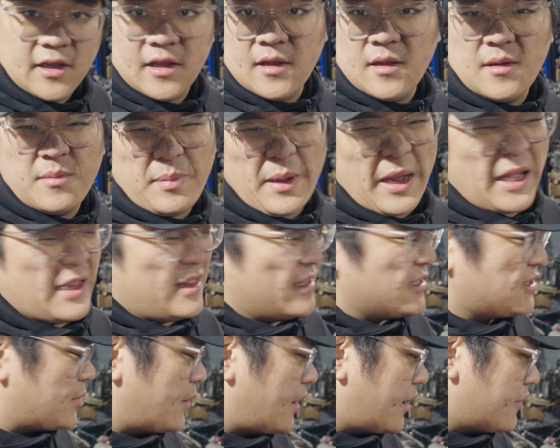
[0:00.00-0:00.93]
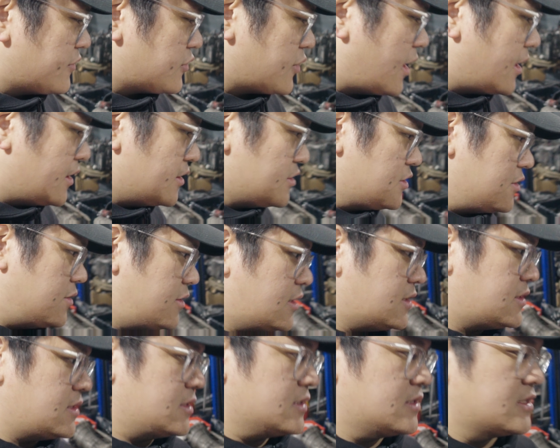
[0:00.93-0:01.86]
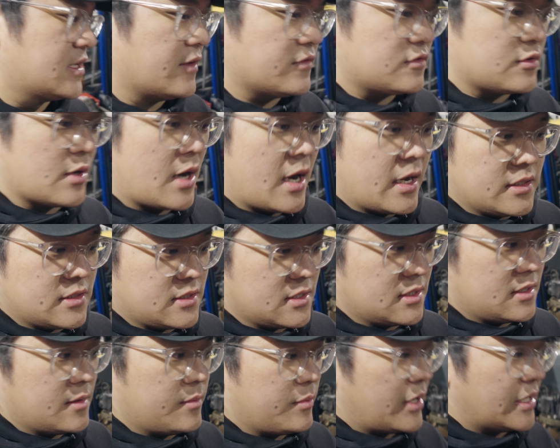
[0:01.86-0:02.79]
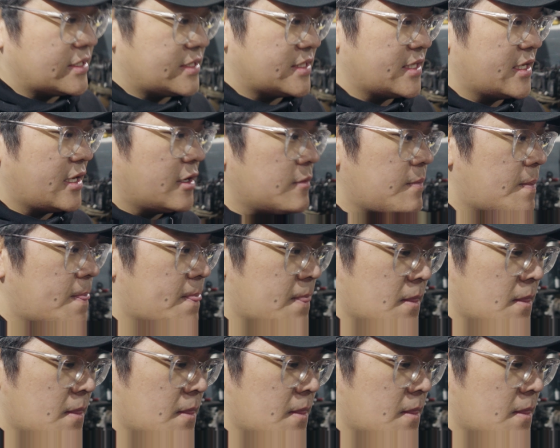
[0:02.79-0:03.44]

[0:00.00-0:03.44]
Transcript: painless way of trying to do this instead of trying to press it out.